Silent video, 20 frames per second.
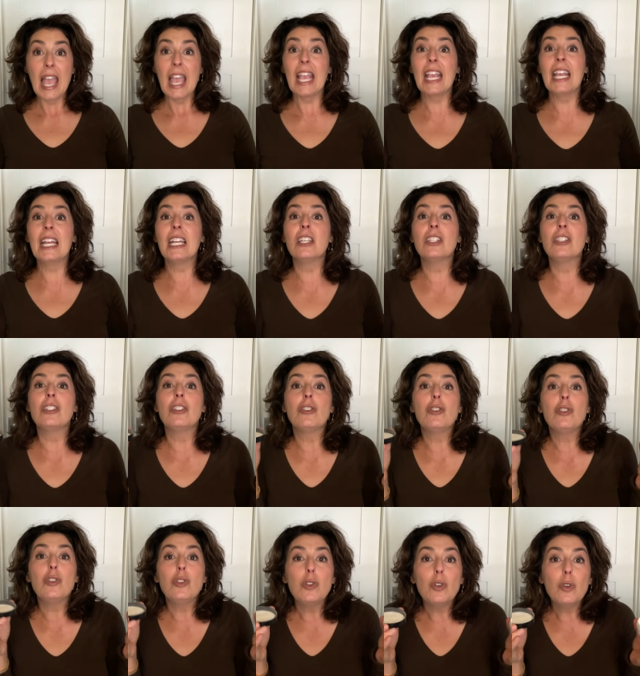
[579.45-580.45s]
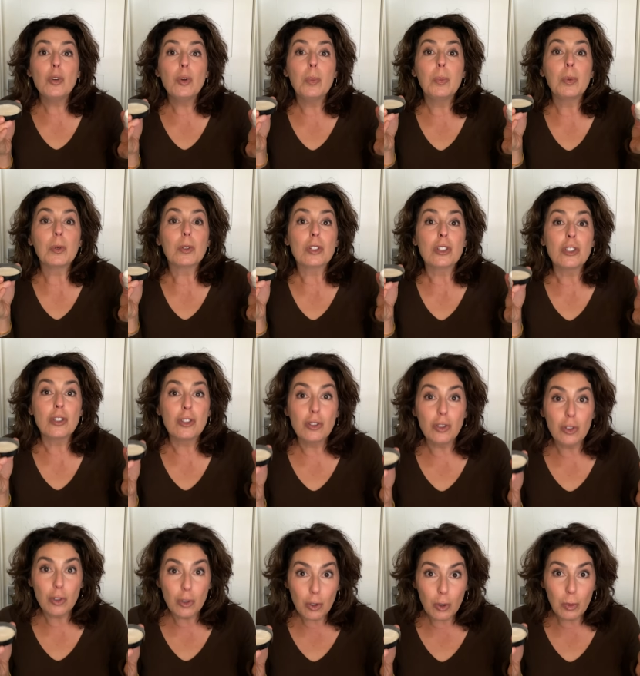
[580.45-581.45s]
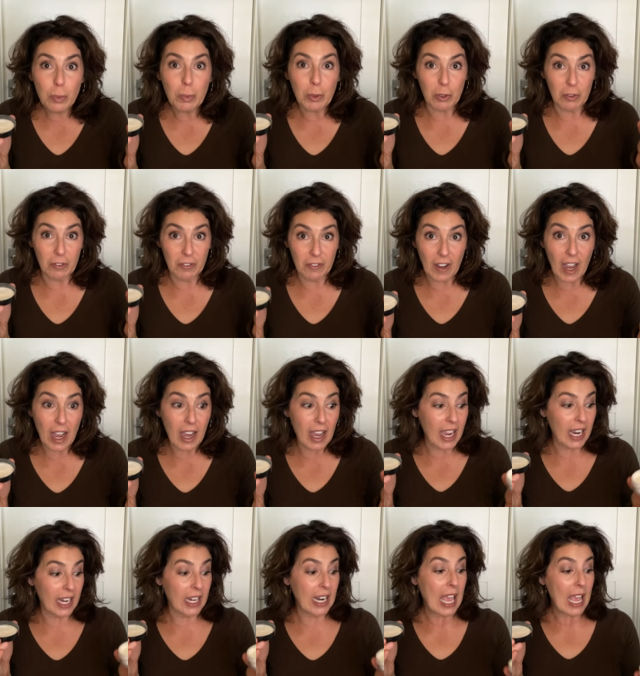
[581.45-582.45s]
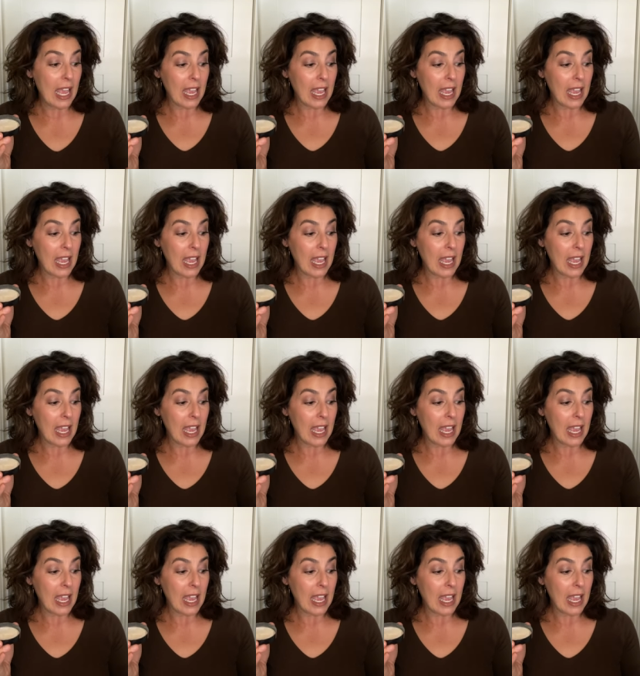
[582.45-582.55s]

it is super, super fine.